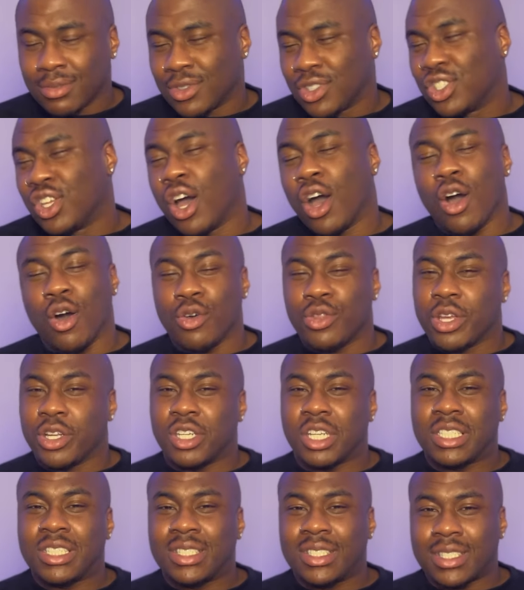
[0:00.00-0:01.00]
So they're
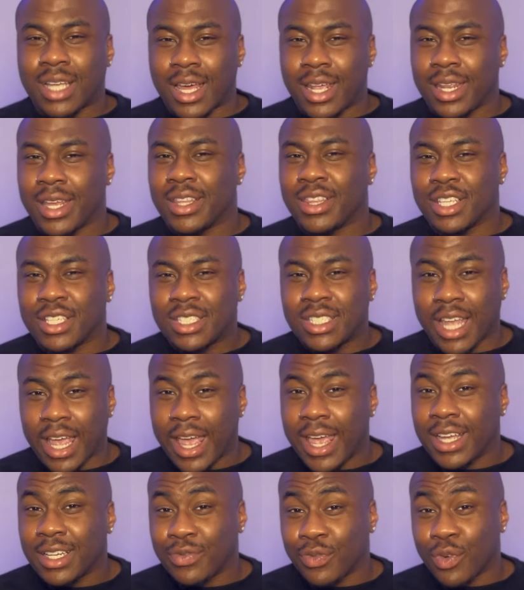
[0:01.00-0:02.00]
just setting the
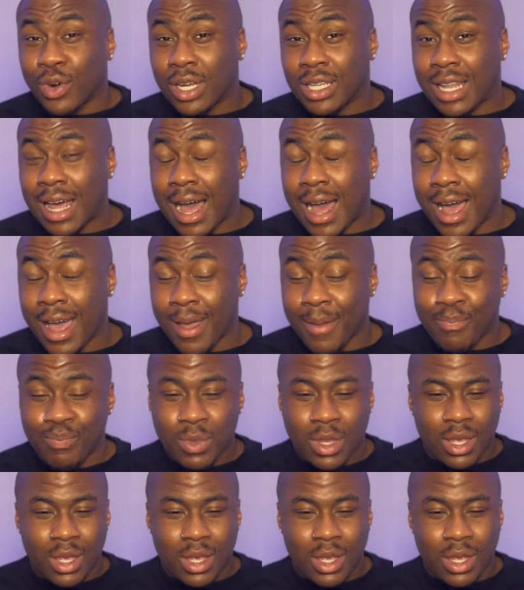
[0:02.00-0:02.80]
stage for a lot.